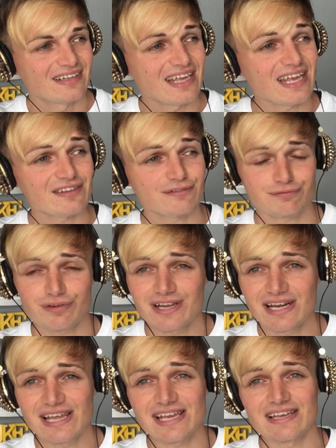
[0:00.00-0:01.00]
it's
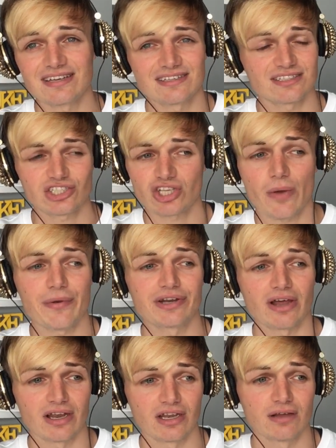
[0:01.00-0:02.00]
really showing
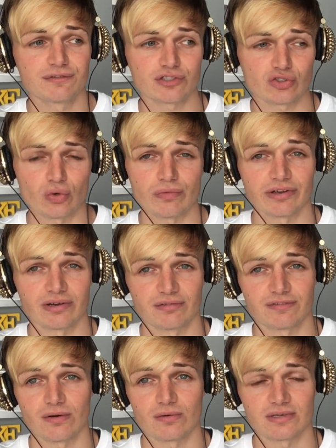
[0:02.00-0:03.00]
a love story
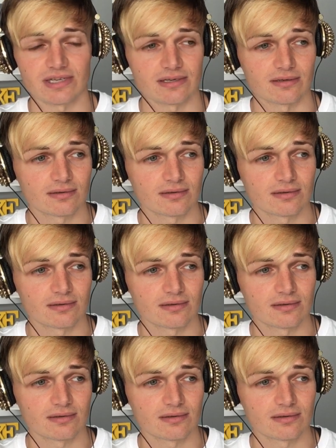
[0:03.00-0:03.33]
unfolding.